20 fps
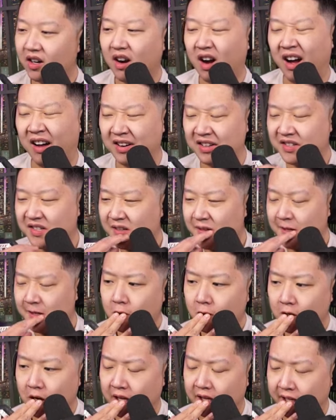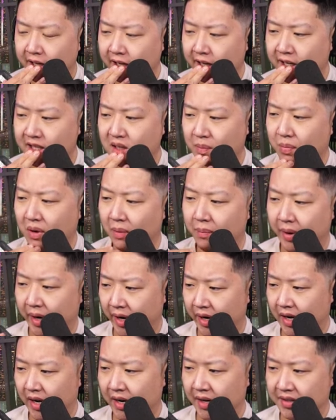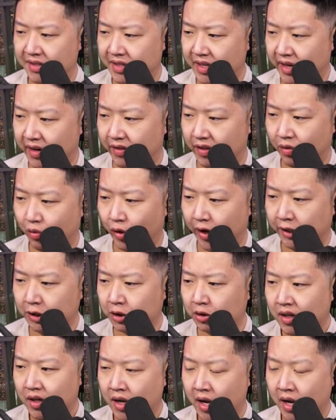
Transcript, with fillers: Honestly, I think it needs a Barbarian Hut instead of the Witch